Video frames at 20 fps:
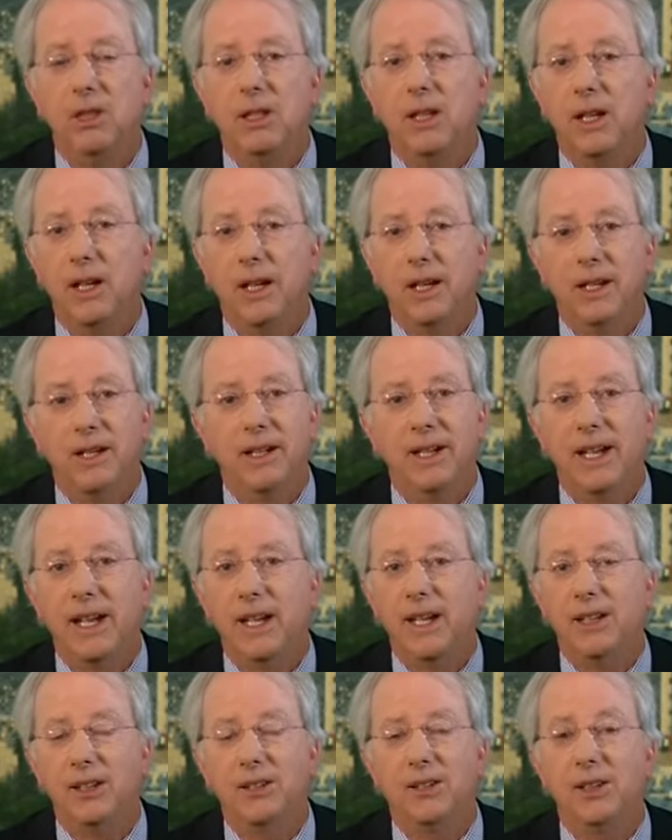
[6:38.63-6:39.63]

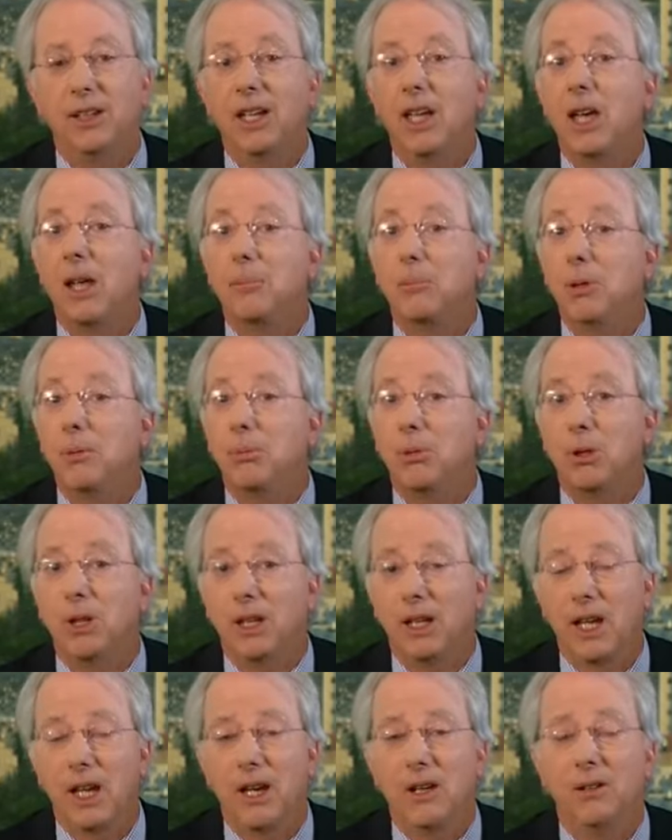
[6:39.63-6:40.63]
and you can't be
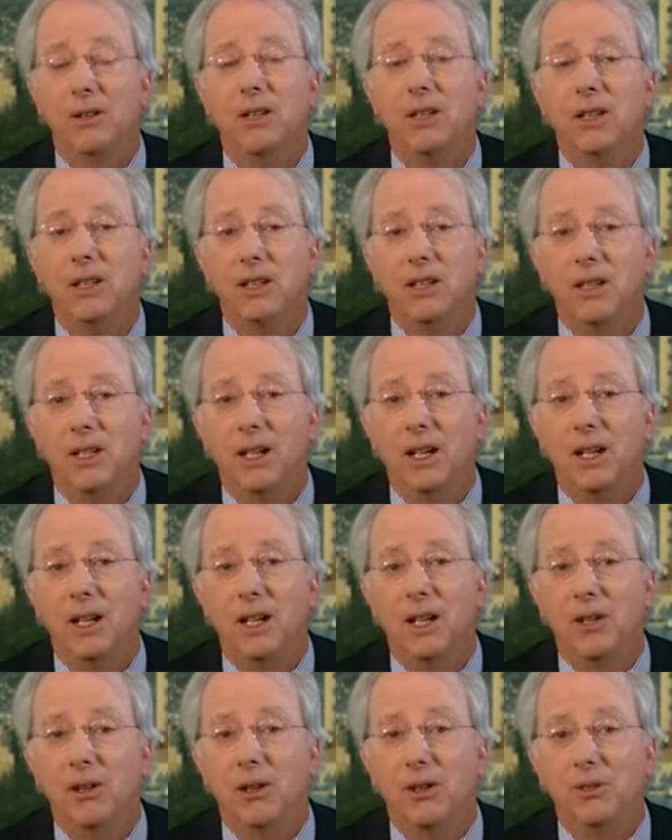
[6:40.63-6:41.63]
putting out
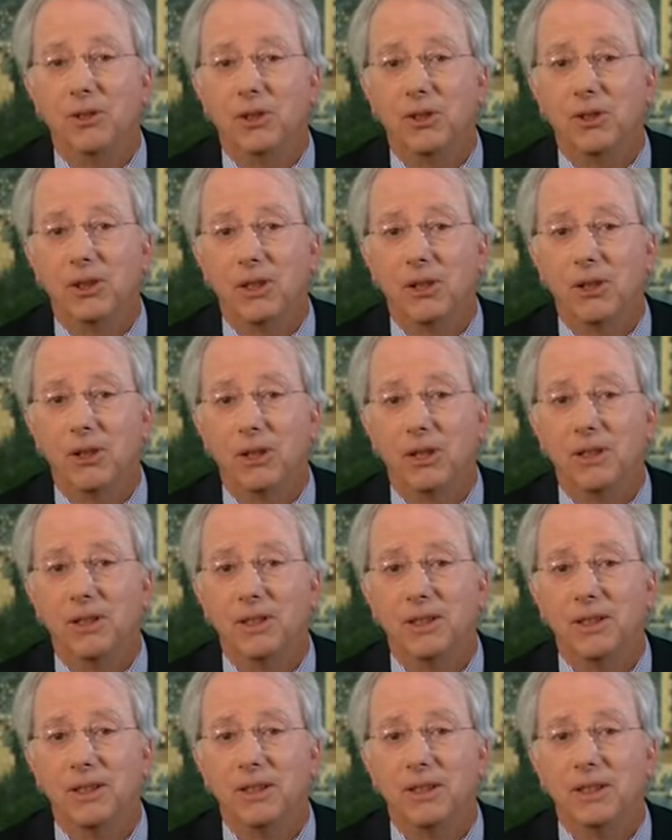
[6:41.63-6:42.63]
on Al-Jazeera
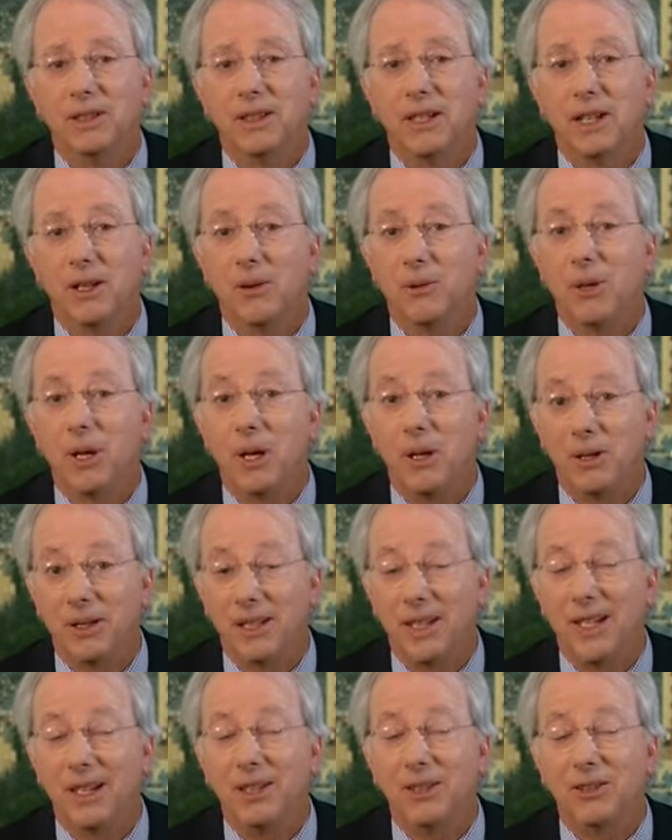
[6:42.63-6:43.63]

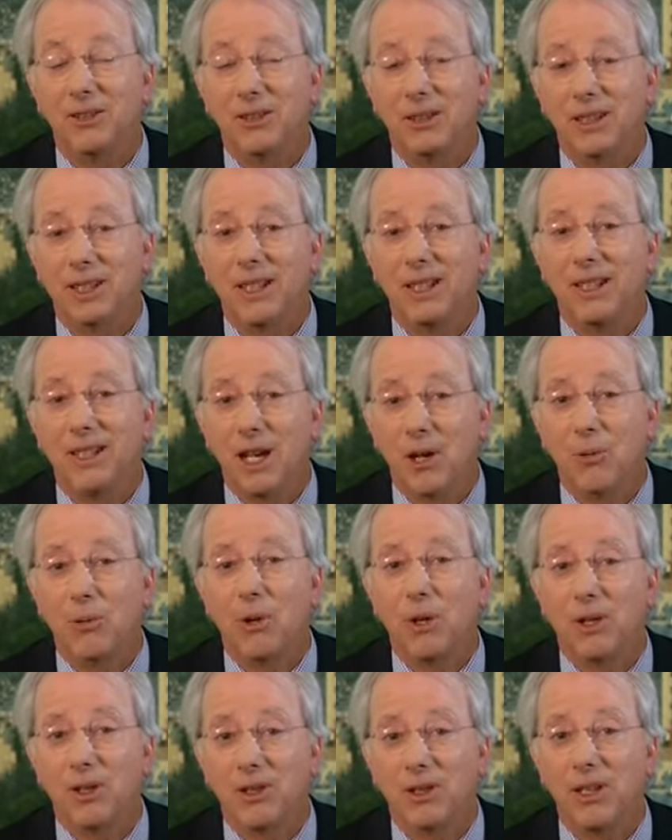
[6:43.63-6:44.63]
a
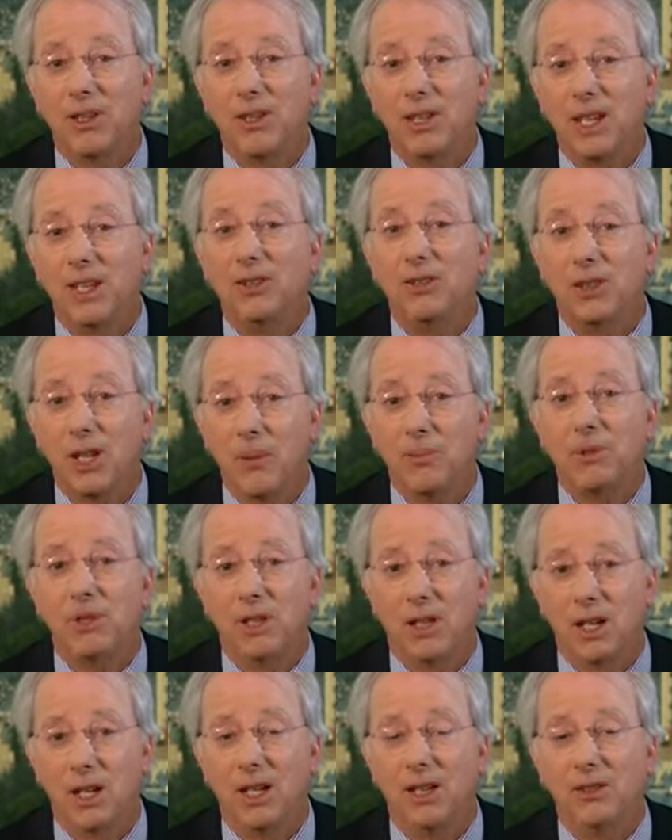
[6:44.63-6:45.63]
network that they
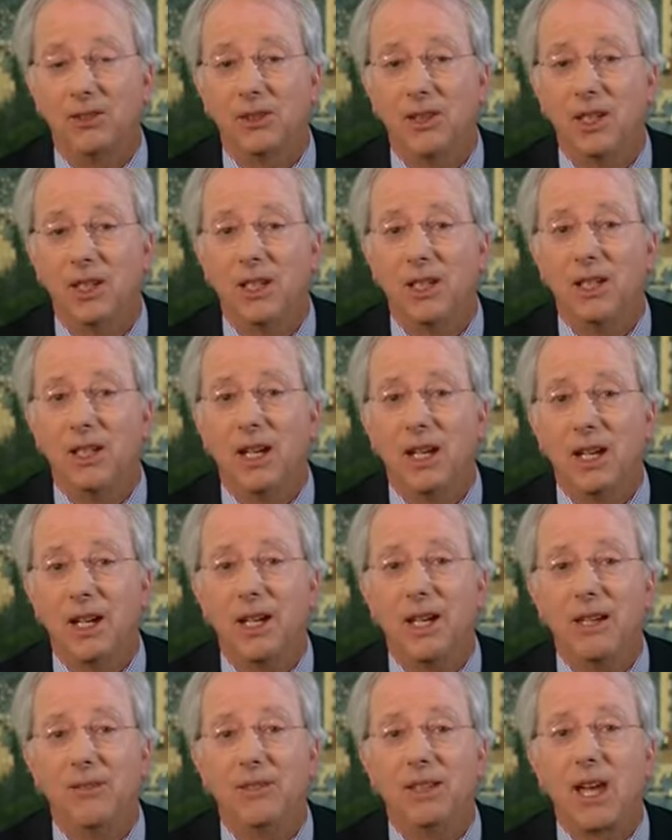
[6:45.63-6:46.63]
subsidize,
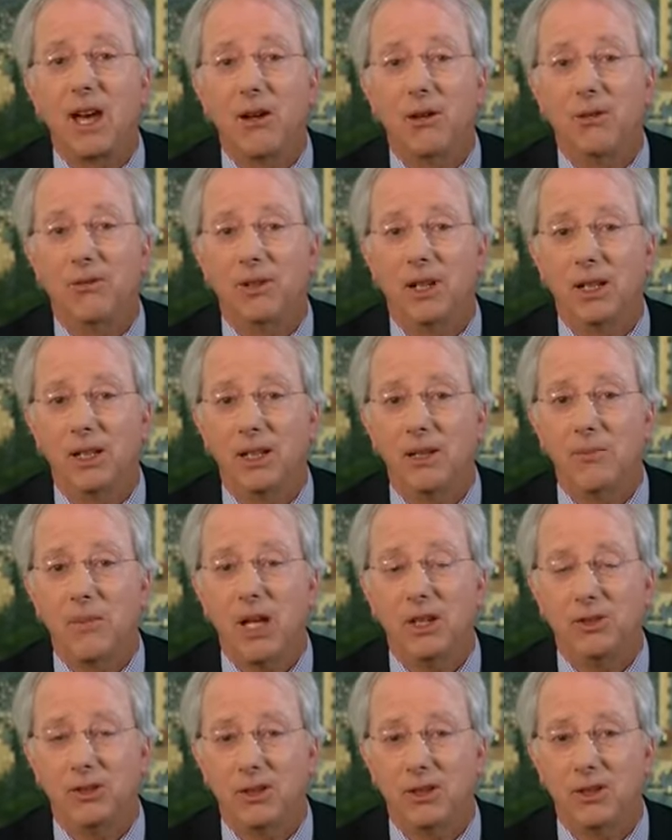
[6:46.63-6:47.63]
a countervailing
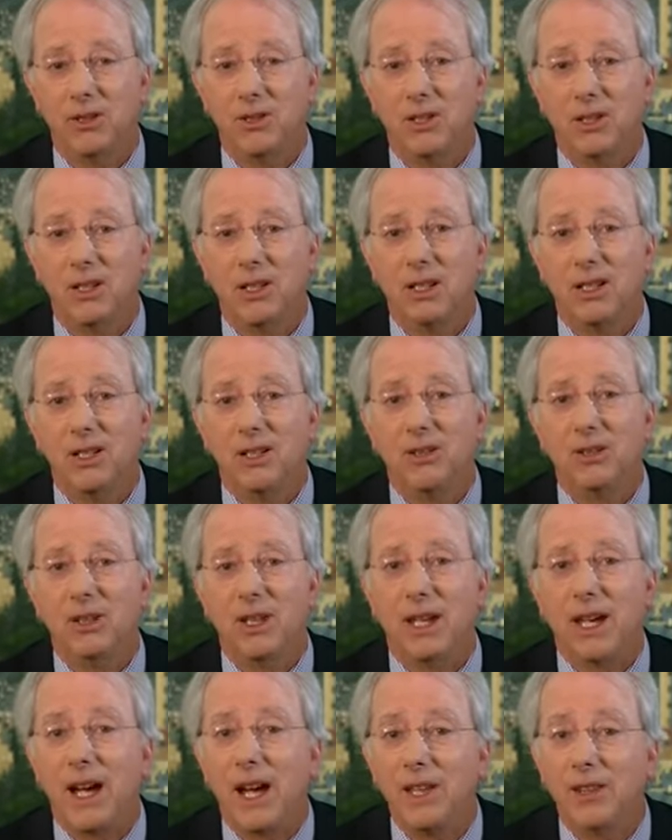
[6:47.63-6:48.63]
message.
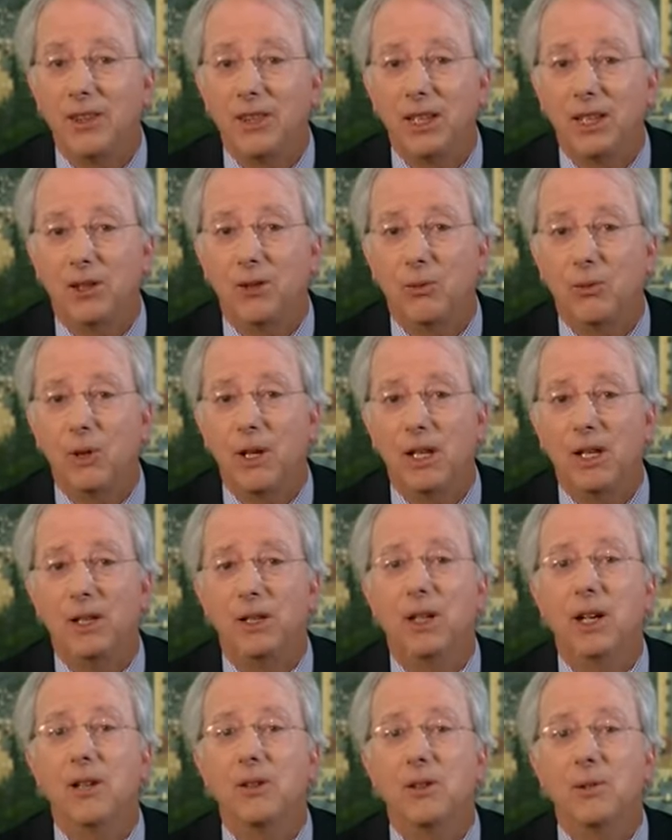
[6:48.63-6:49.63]
I think the way to
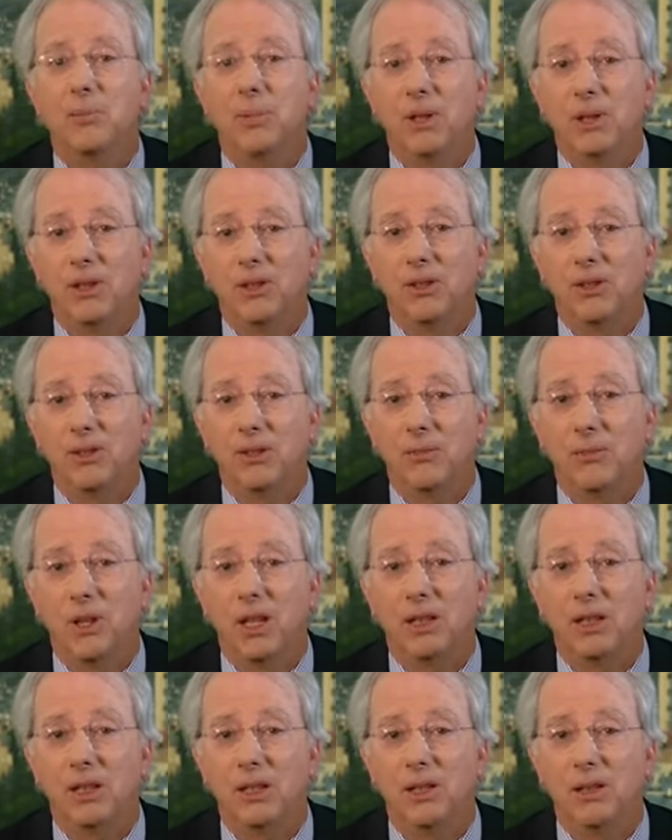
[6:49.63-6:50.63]
underpin this is to
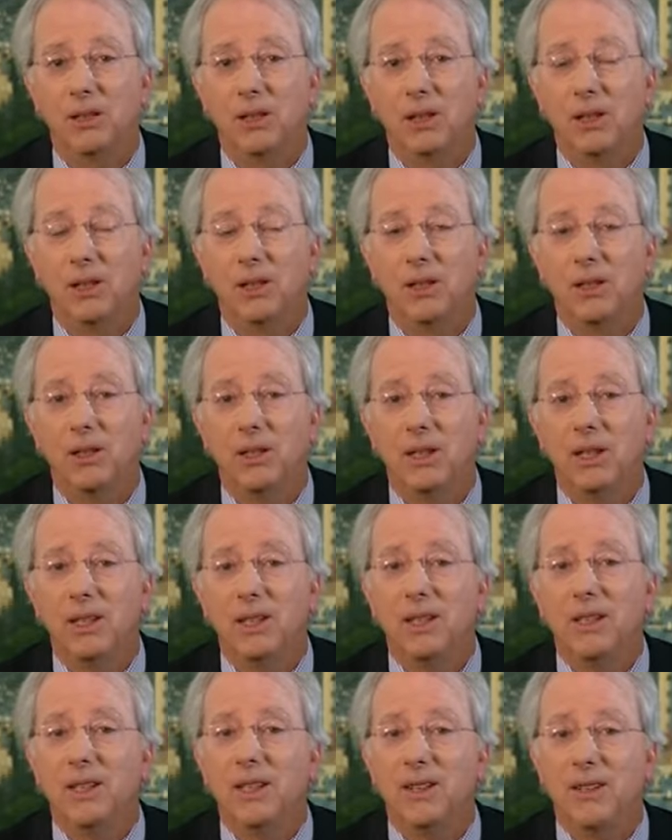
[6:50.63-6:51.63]
make it clear
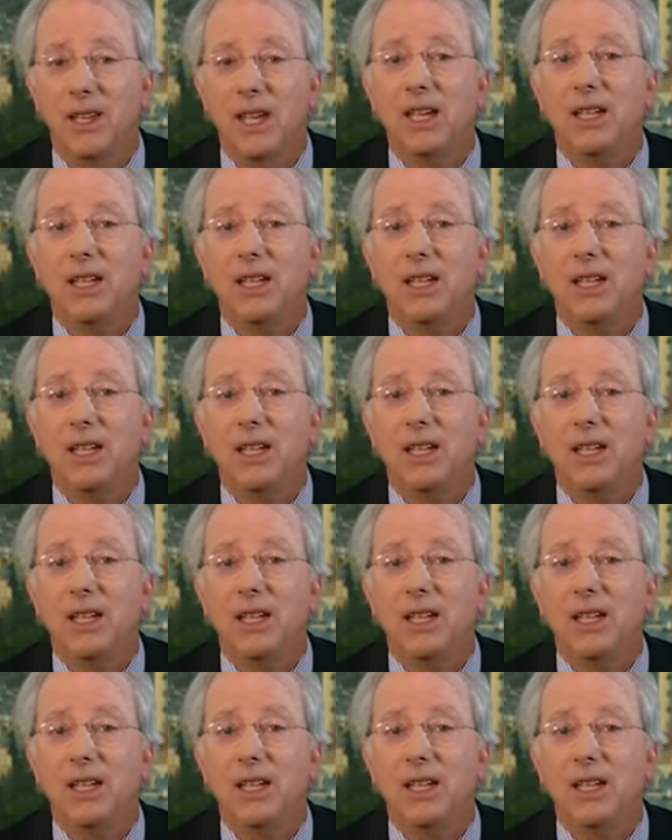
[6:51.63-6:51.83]
they